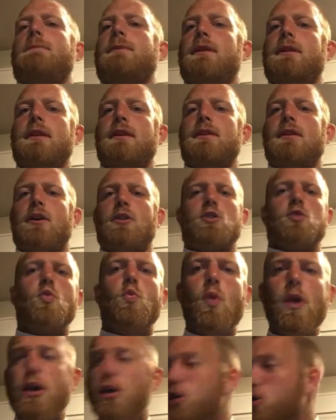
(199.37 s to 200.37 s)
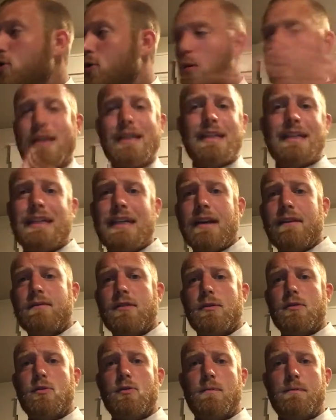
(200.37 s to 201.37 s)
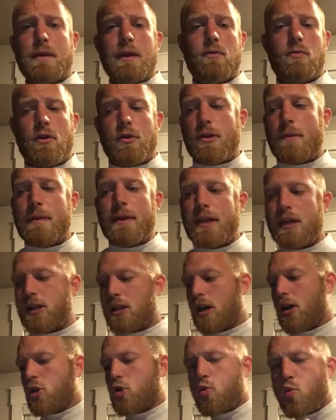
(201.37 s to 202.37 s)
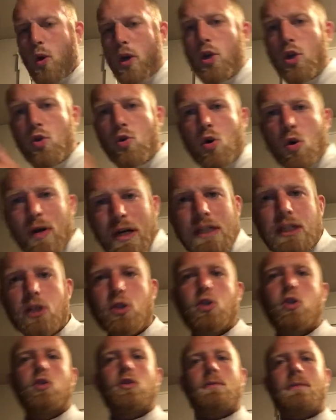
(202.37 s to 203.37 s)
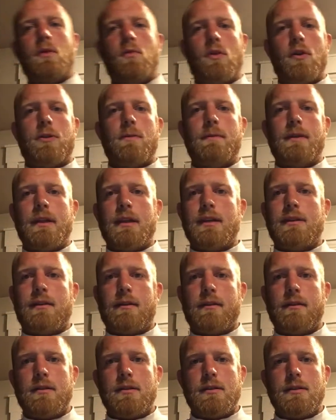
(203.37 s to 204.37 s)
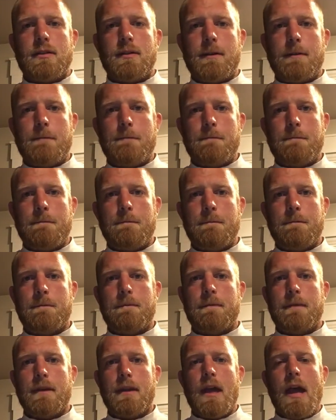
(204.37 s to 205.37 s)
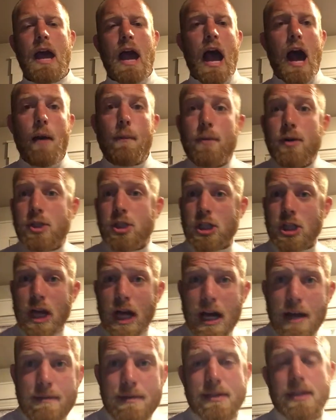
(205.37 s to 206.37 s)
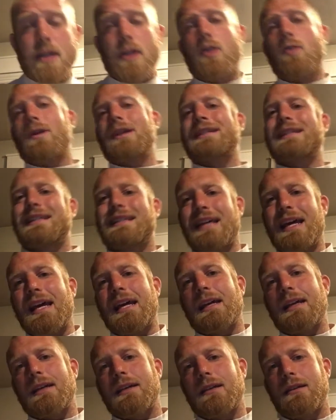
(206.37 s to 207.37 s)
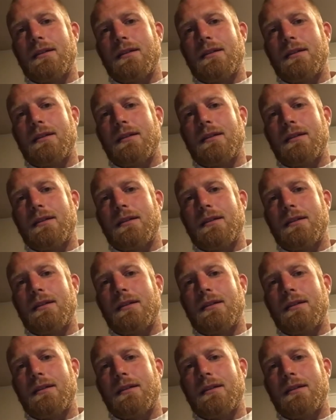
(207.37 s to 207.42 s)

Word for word: million dollars. What are you going to give to be worth a million dollars? What are you going to do to be worth a million dollars? How much time is it going to take?